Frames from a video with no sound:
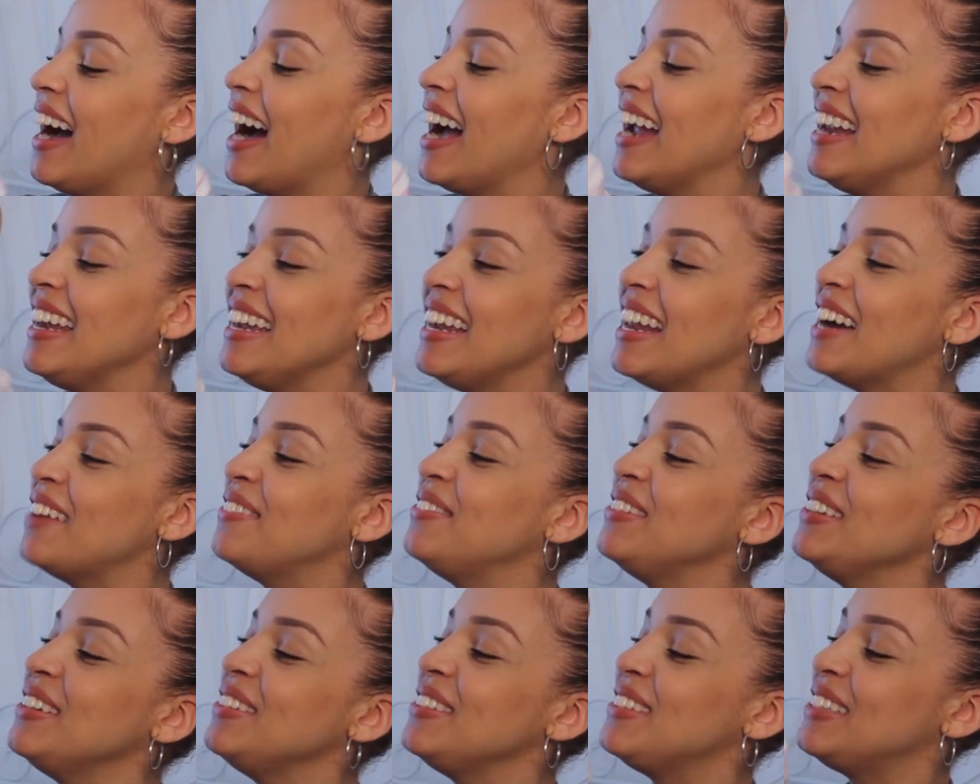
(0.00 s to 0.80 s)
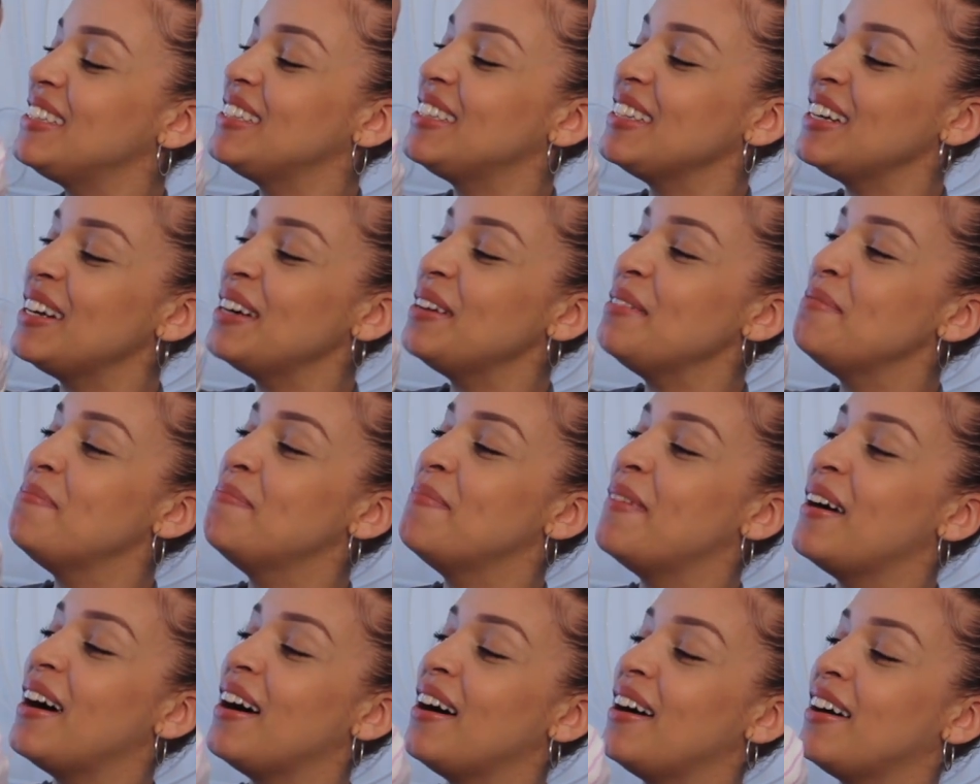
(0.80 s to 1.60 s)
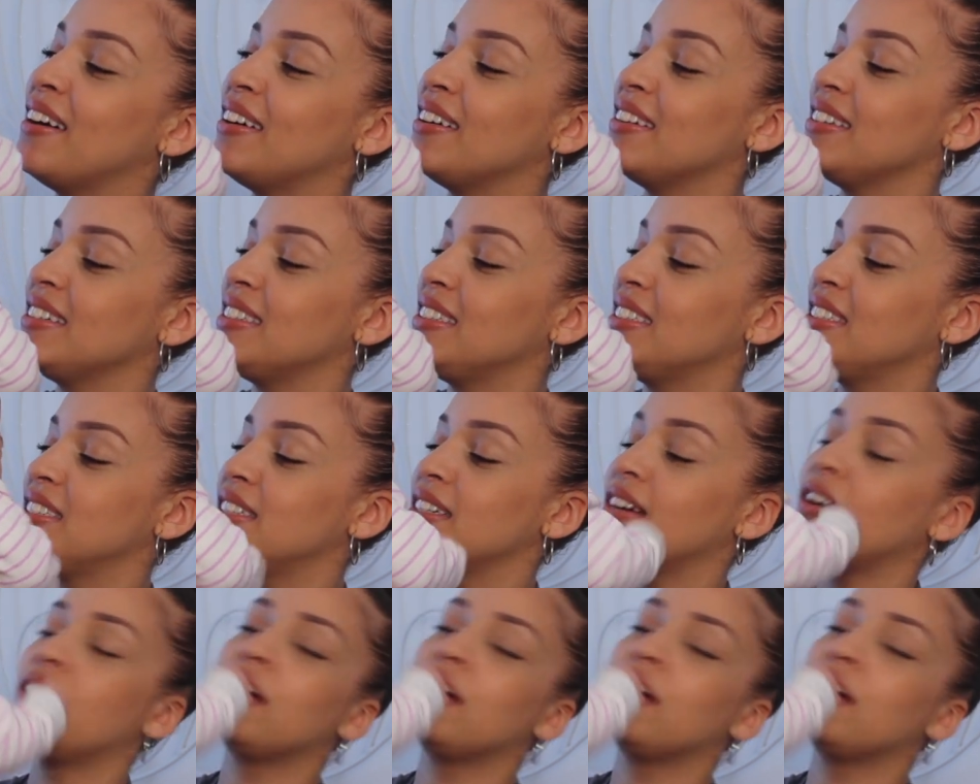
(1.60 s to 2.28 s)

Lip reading: I love you so much.